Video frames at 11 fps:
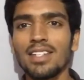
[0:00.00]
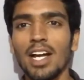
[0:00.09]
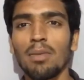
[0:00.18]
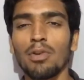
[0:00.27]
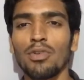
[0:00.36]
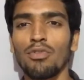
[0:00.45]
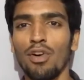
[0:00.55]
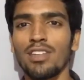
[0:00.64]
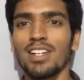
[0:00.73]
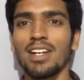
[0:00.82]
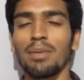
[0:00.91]
talk about
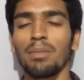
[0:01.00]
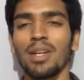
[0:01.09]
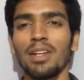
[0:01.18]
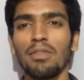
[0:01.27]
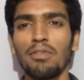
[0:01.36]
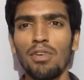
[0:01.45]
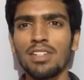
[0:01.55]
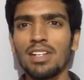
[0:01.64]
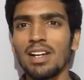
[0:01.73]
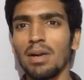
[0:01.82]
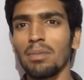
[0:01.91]
Fossil Company.
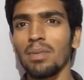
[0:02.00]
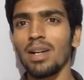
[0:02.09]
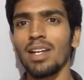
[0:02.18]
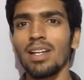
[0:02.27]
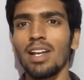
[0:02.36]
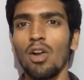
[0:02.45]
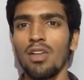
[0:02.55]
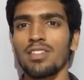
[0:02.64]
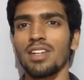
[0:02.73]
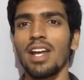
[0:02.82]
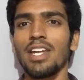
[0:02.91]
Fossil Company
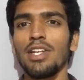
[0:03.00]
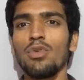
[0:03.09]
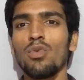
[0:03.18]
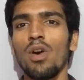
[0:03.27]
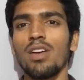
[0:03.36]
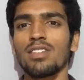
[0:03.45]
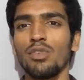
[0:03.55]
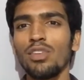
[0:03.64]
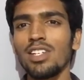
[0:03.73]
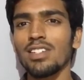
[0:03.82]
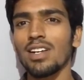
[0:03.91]
launched a new watch
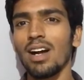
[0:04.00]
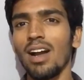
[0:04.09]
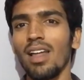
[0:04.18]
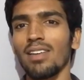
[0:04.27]
which is called